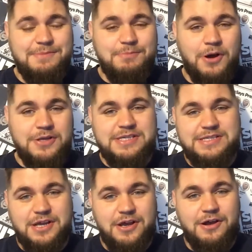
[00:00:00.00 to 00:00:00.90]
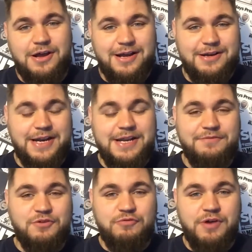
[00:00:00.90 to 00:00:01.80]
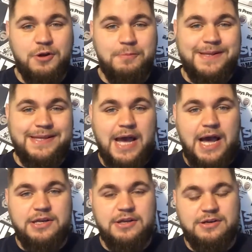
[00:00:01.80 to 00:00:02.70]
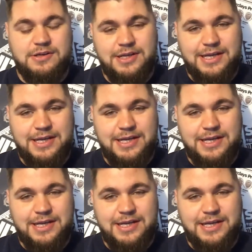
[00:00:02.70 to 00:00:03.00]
Moyes has had an interview written up in The Guardian.